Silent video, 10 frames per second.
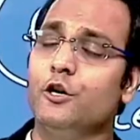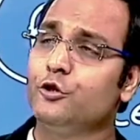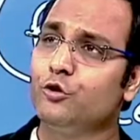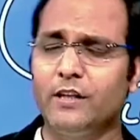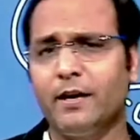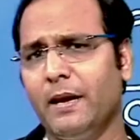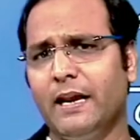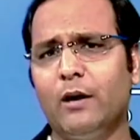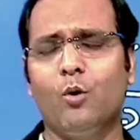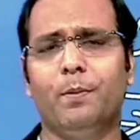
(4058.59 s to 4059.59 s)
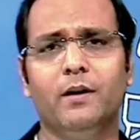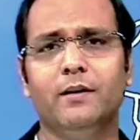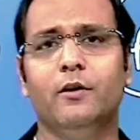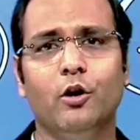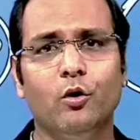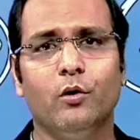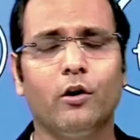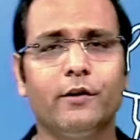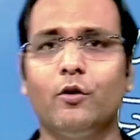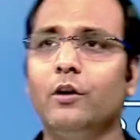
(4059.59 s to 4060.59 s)
Should they remain open? No,
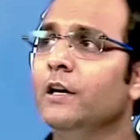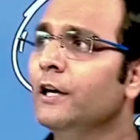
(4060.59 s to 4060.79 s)
not at all.